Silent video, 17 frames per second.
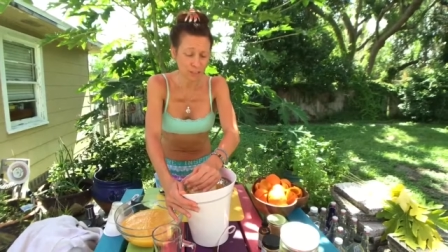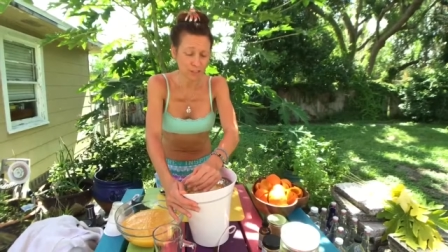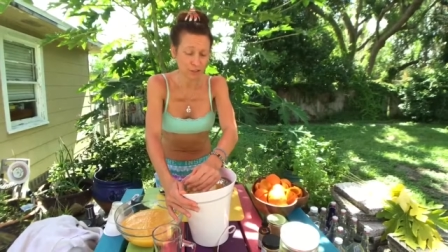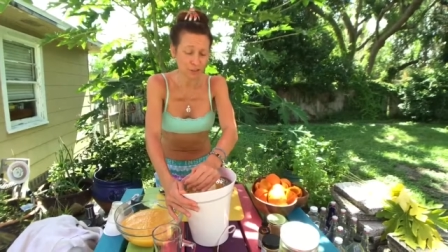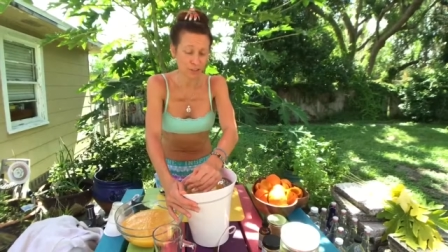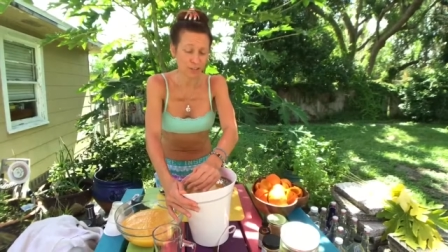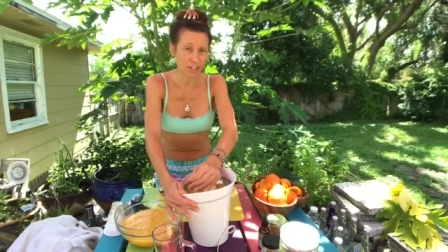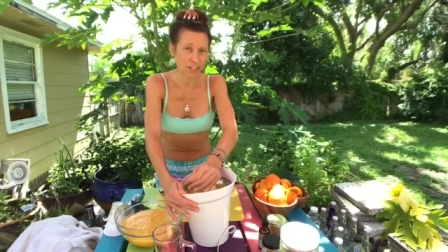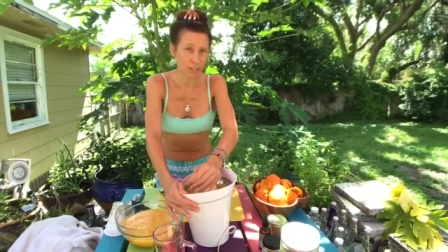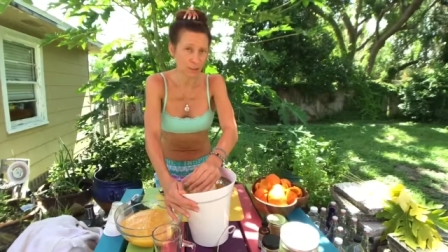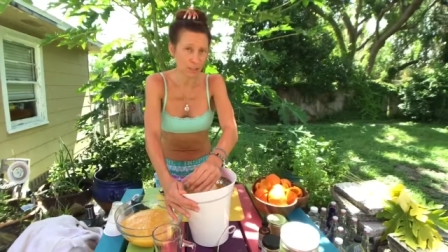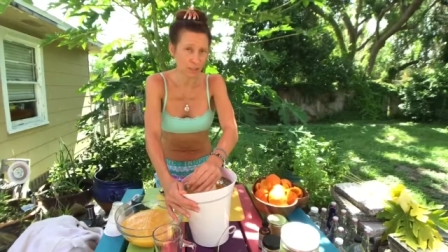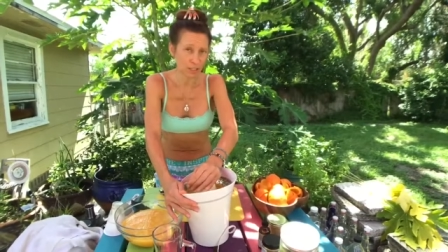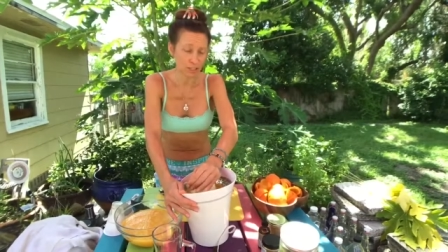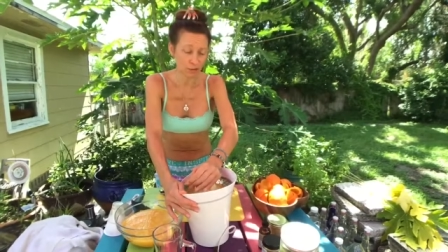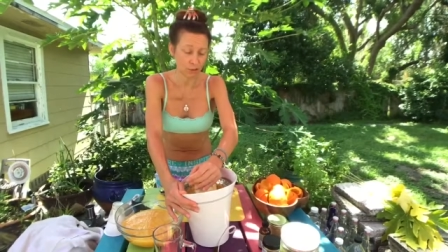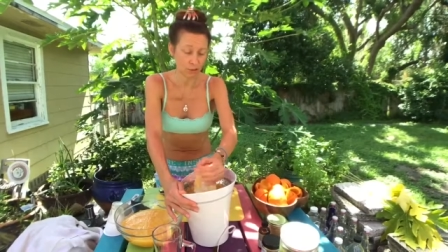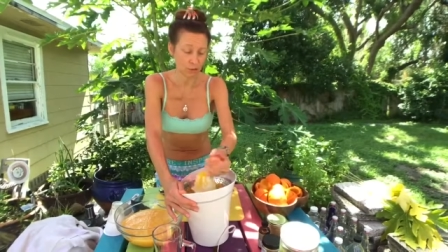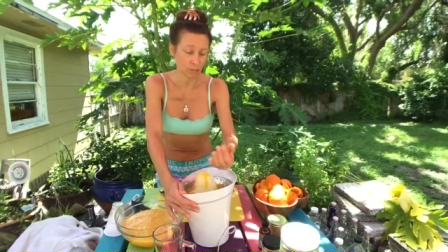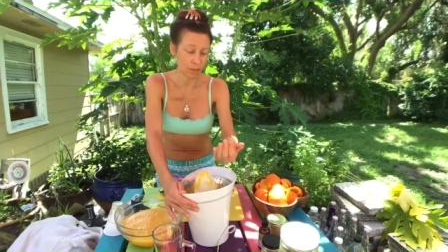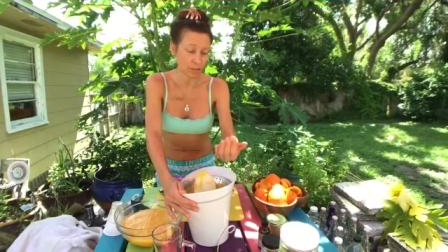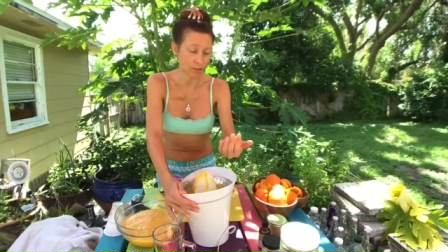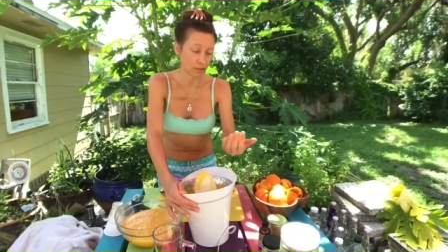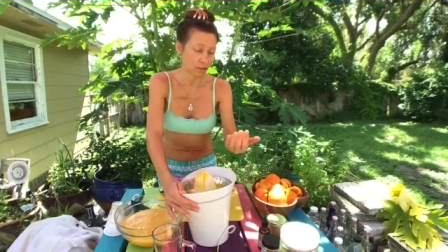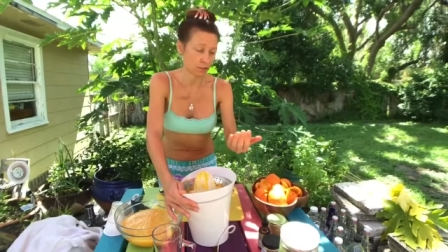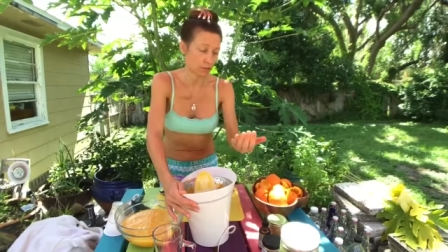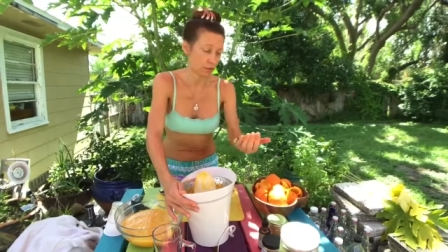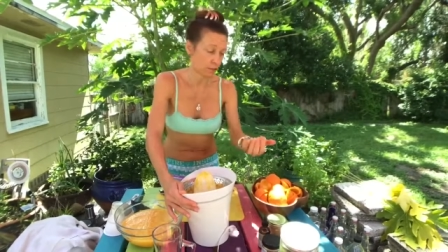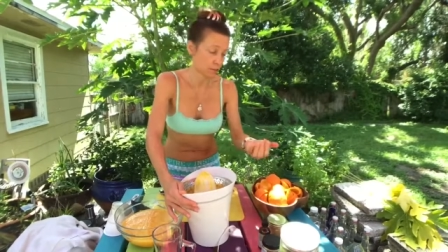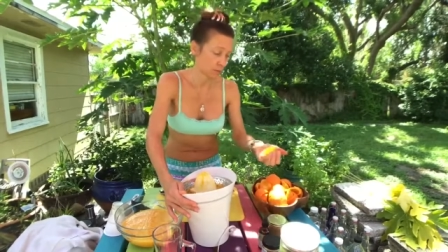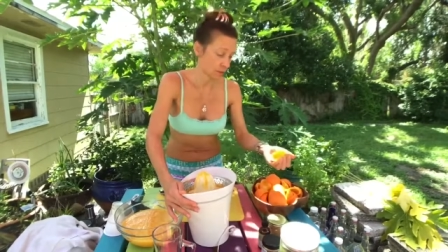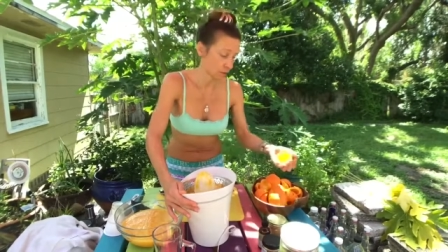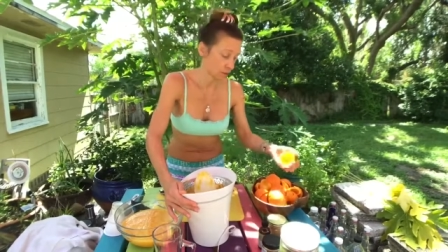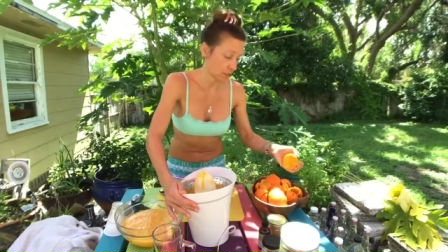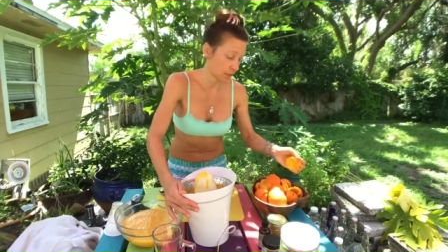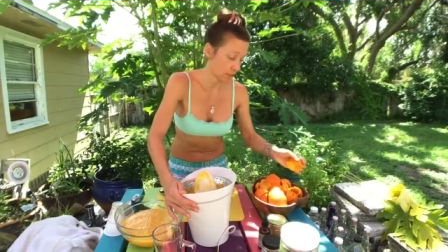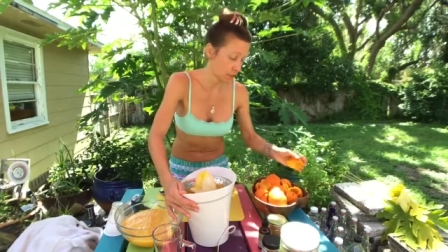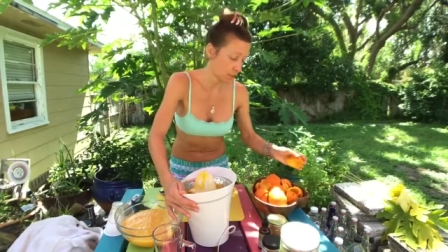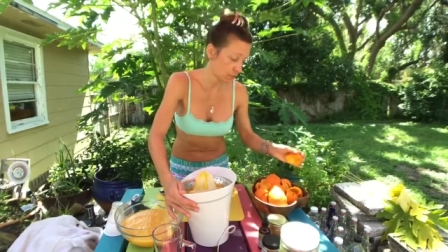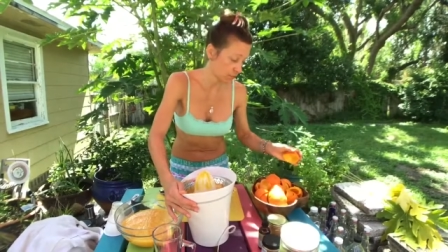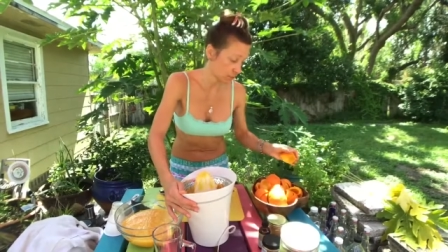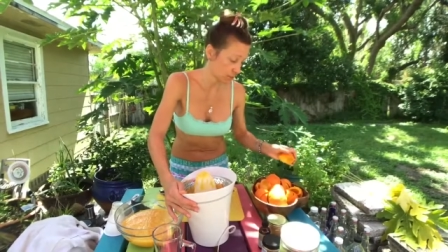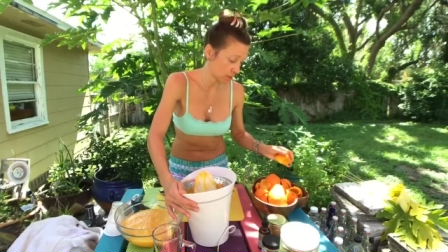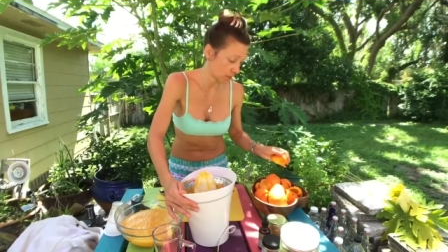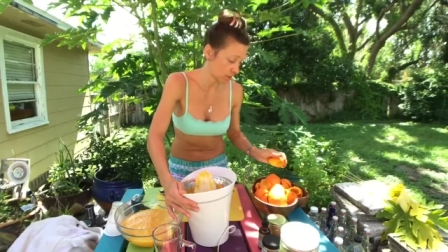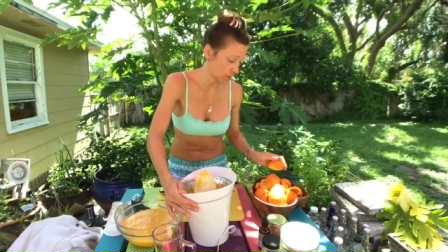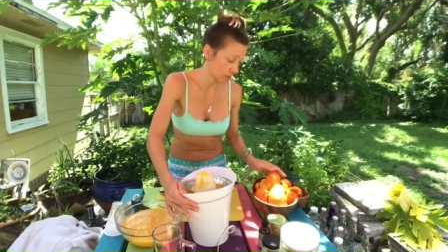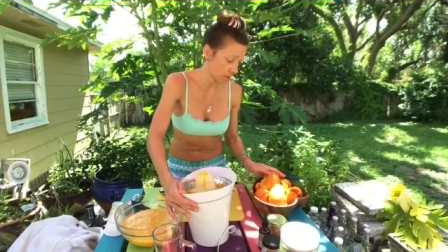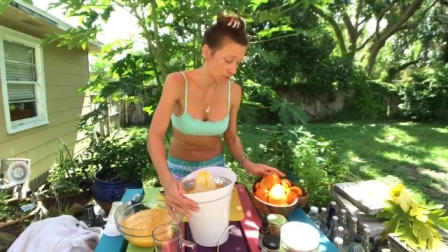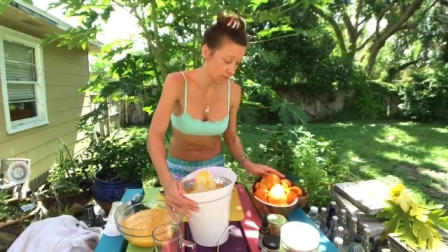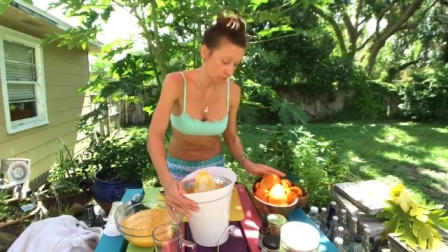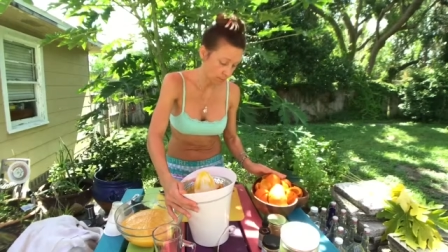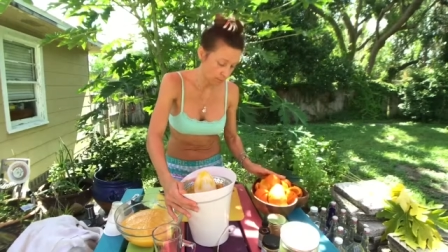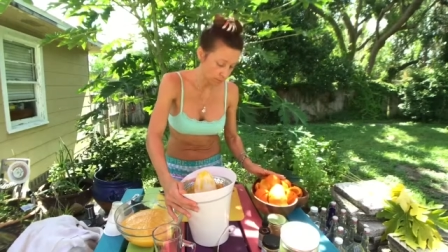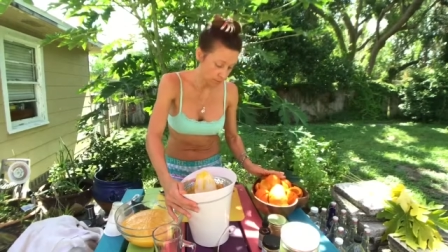and just celebrate those milestones because I know for myself